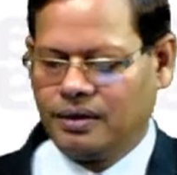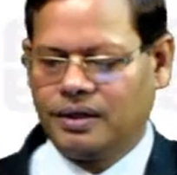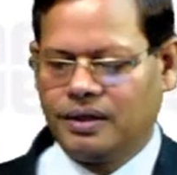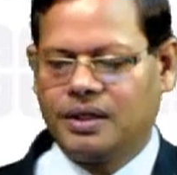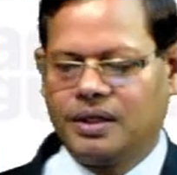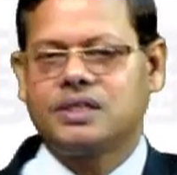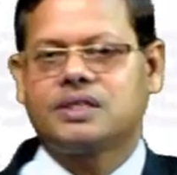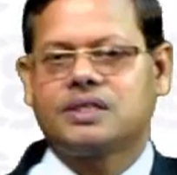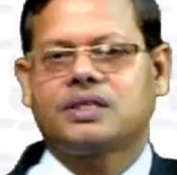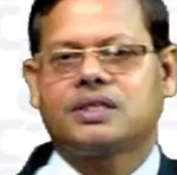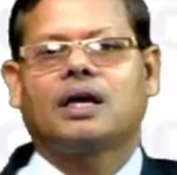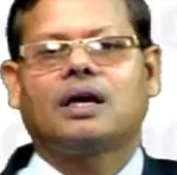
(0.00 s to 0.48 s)

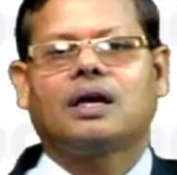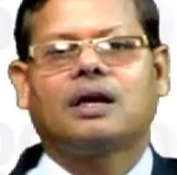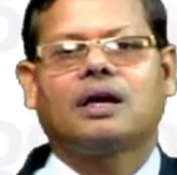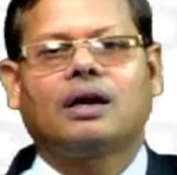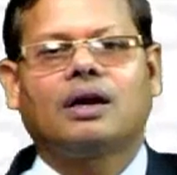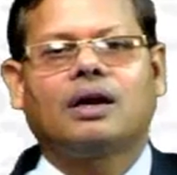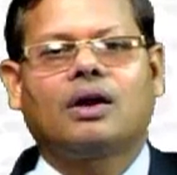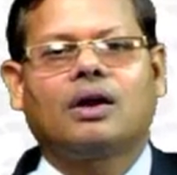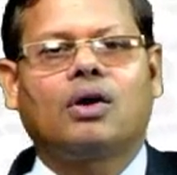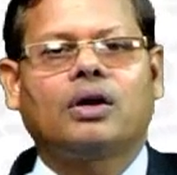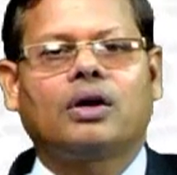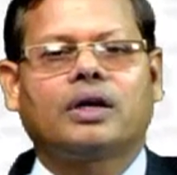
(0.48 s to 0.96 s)
These are
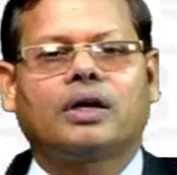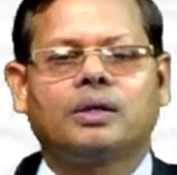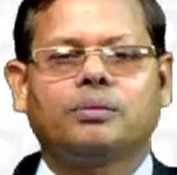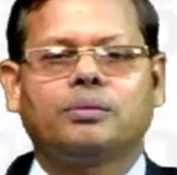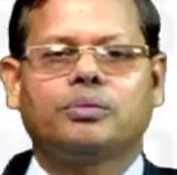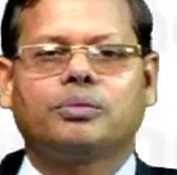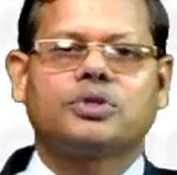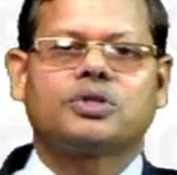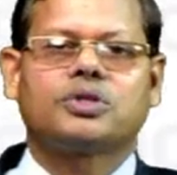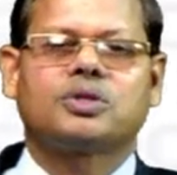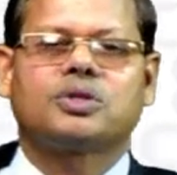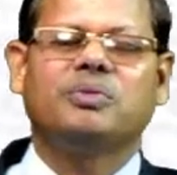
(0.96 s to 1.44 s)
not
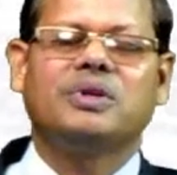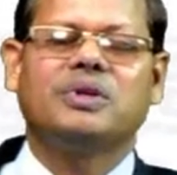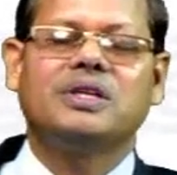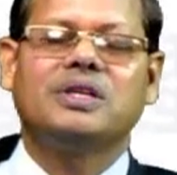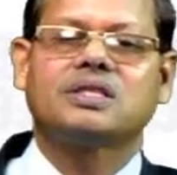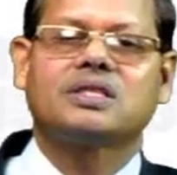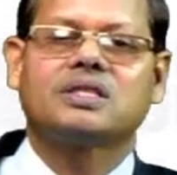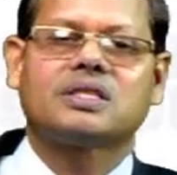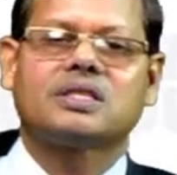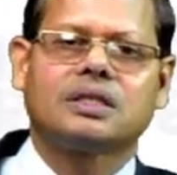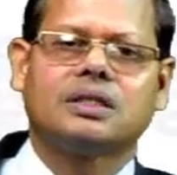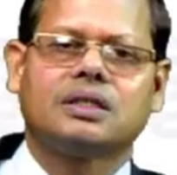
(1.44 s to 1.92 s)
inputs,
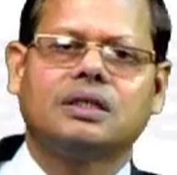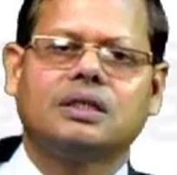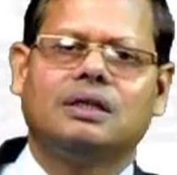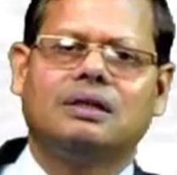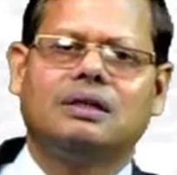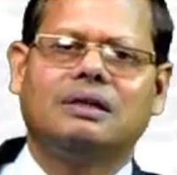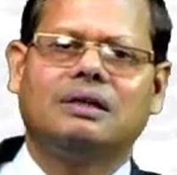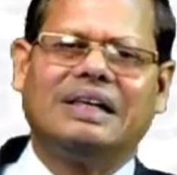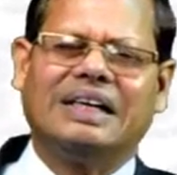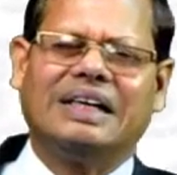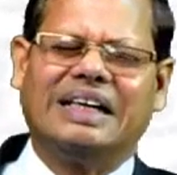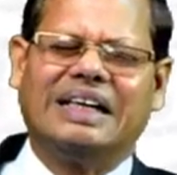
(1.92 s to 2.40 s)
means
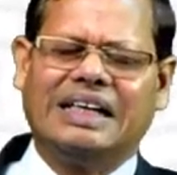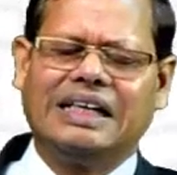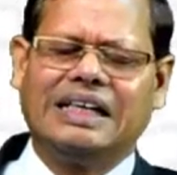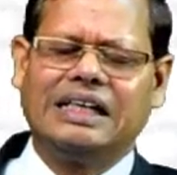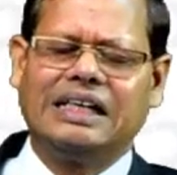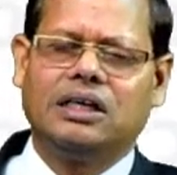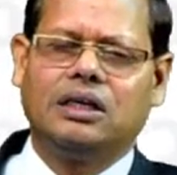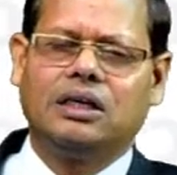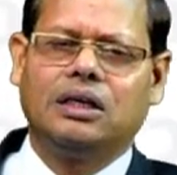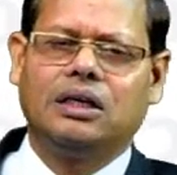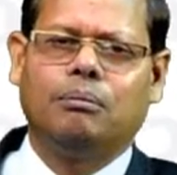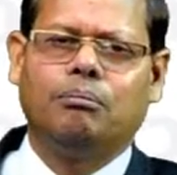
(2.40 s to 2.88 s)

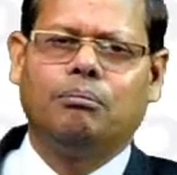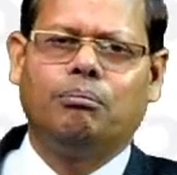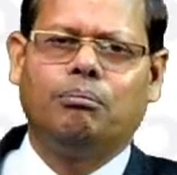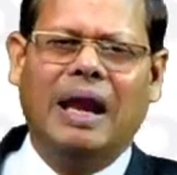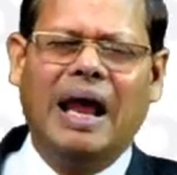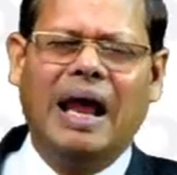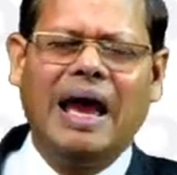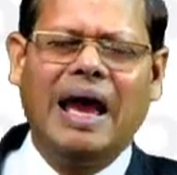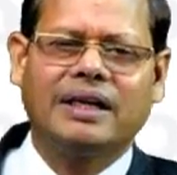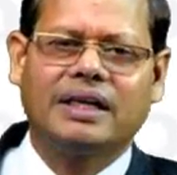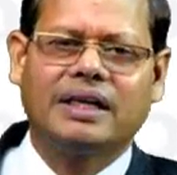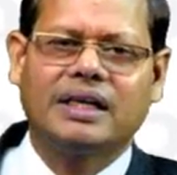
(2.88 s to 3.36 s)

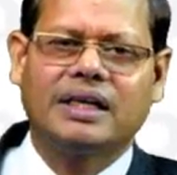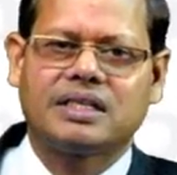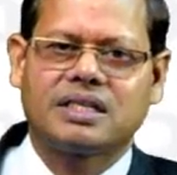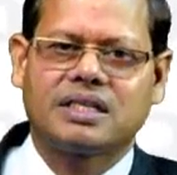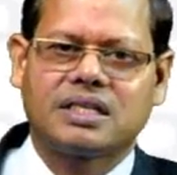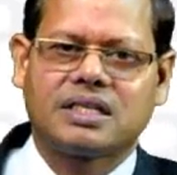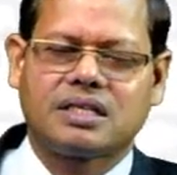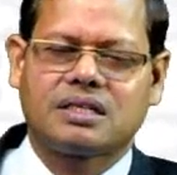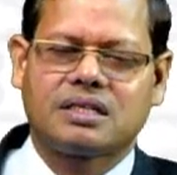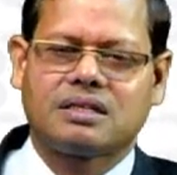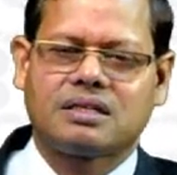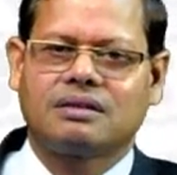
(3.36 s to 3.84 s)

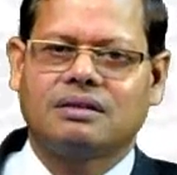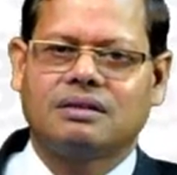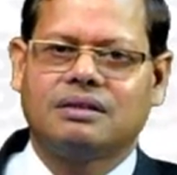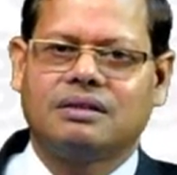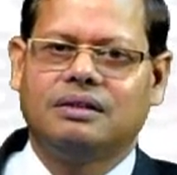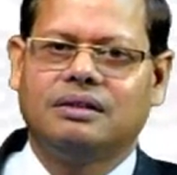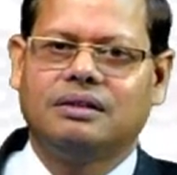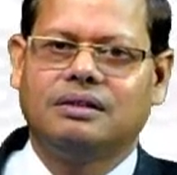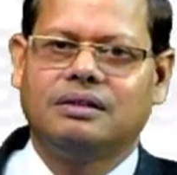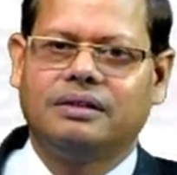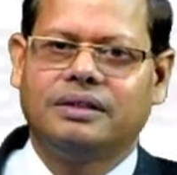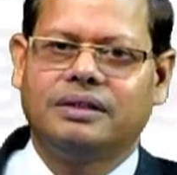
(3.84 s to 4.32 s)
blanket
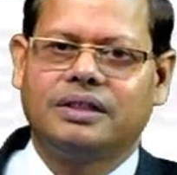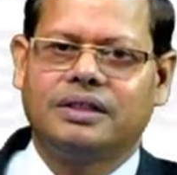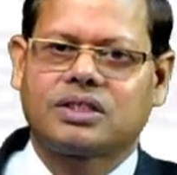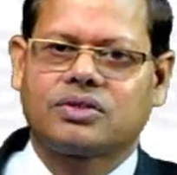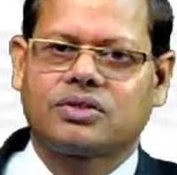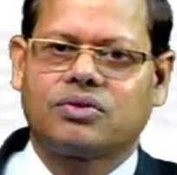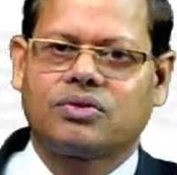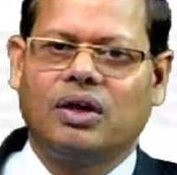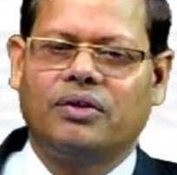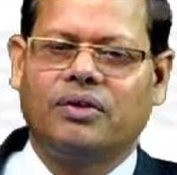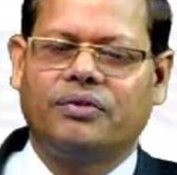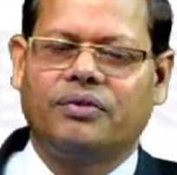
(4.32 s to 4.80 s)

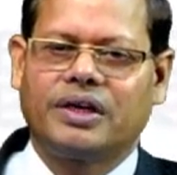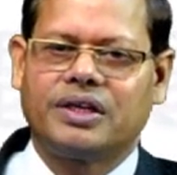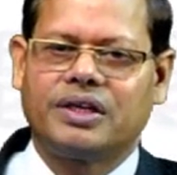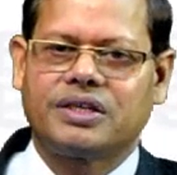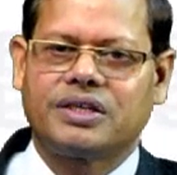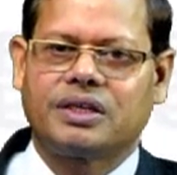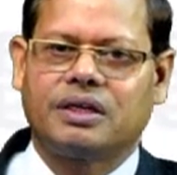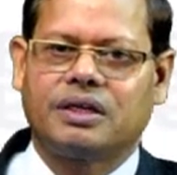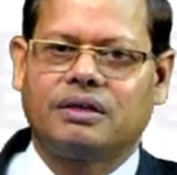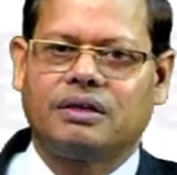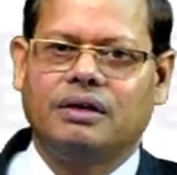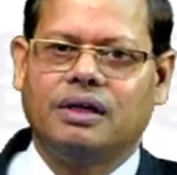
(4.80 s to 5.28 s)

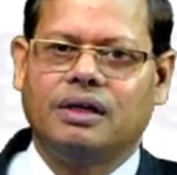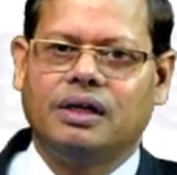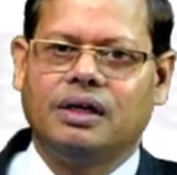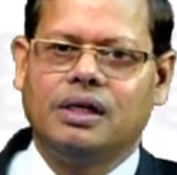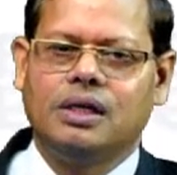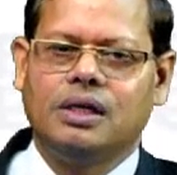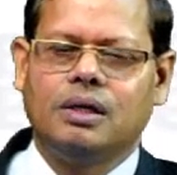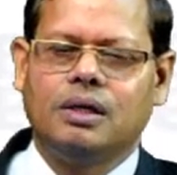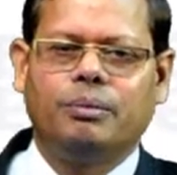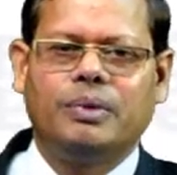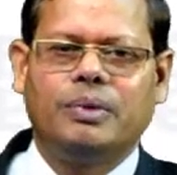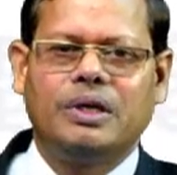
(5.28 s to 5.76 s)
disqualification.
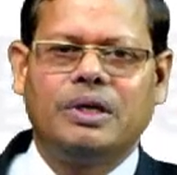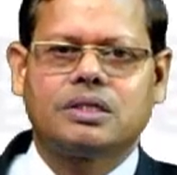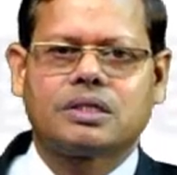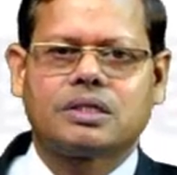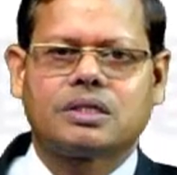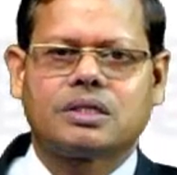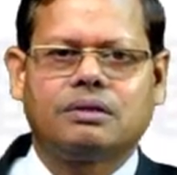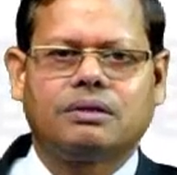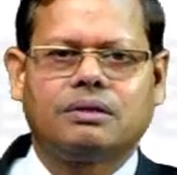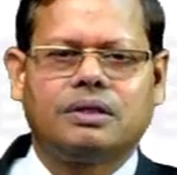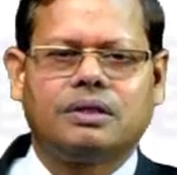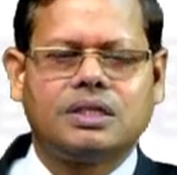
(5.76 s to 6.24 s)

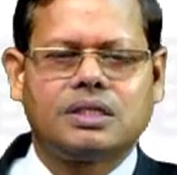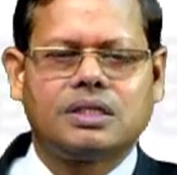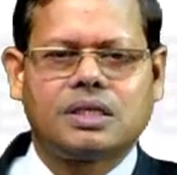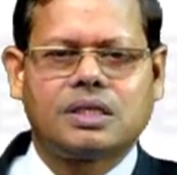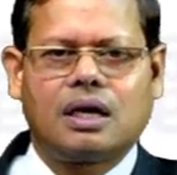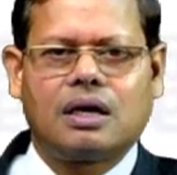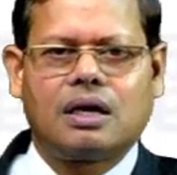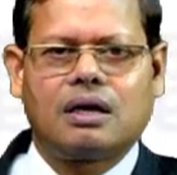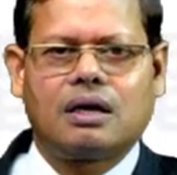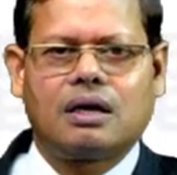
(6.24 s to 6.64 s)
means these are